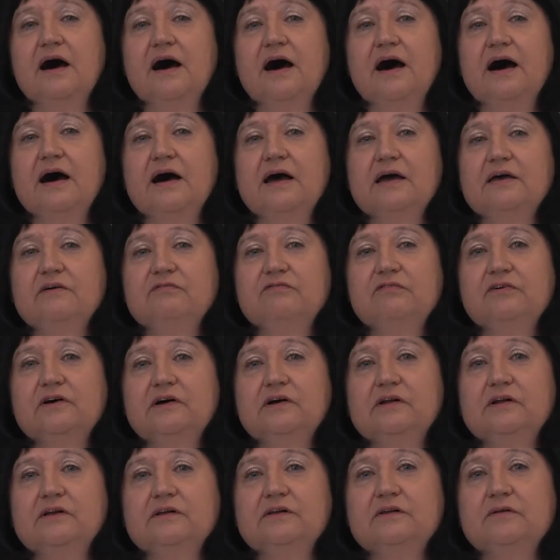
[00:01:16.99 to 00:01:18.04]
I
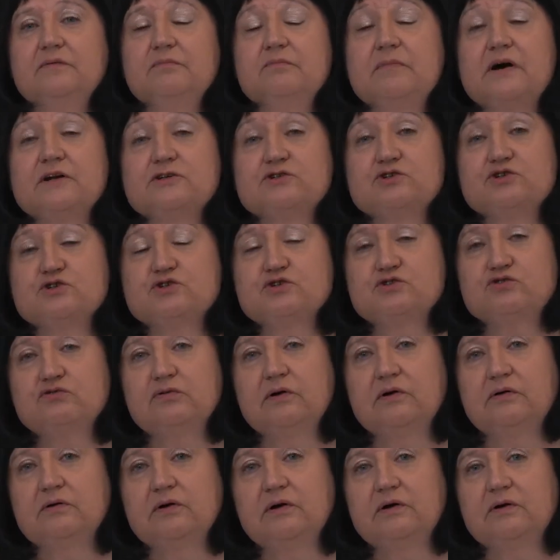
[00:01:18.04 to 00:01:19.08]
felt much
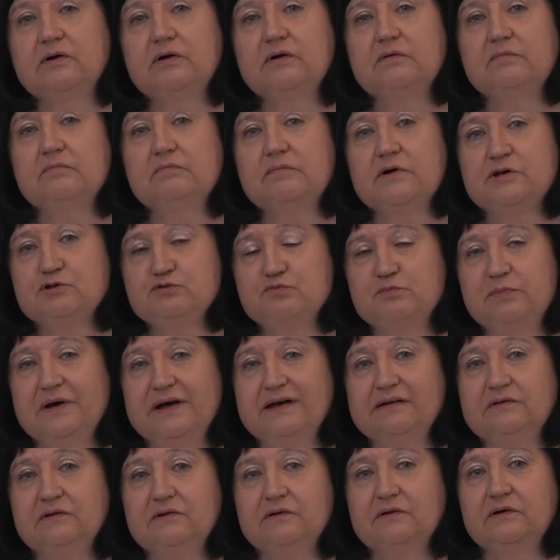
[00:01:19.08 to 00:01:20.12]
stronger, much
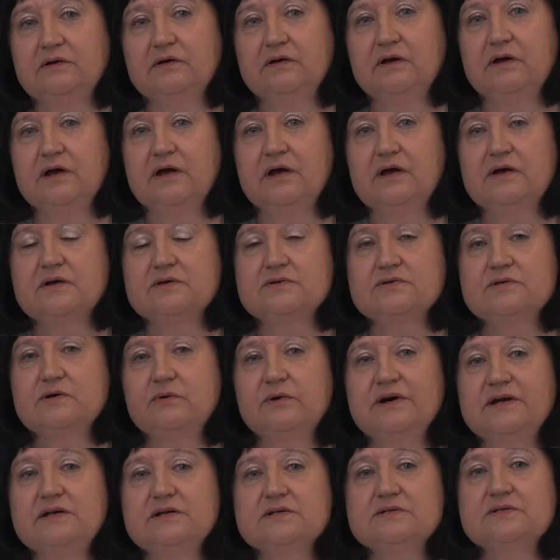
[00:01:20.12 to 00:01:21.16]
better.
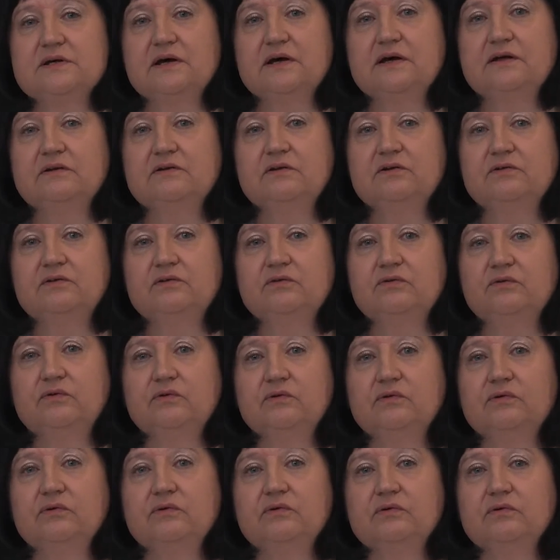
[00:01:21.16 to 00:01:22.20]
So I decided
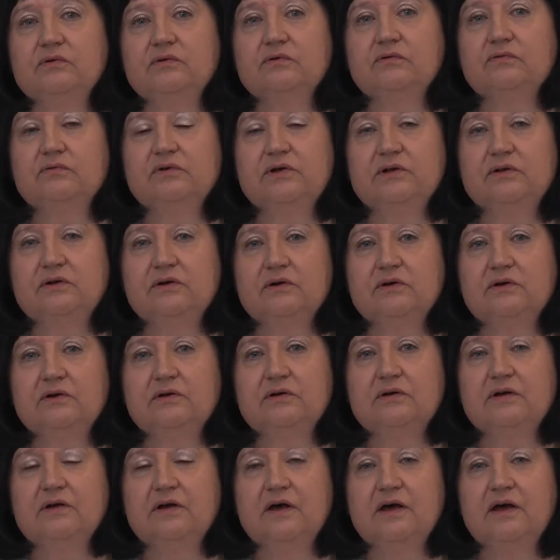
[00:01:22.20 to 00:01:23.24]
to
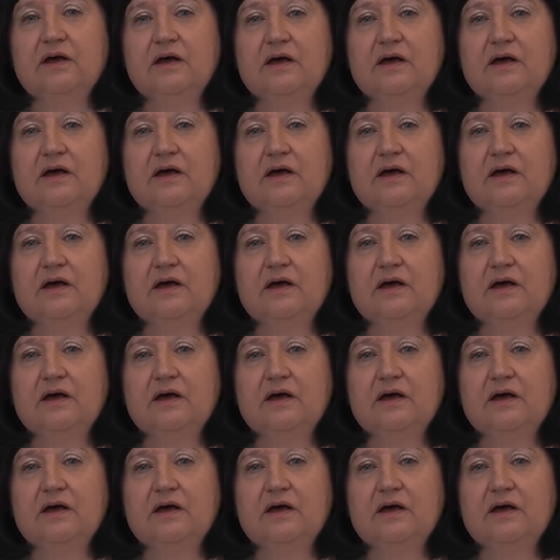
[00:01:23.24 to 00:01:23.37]
return.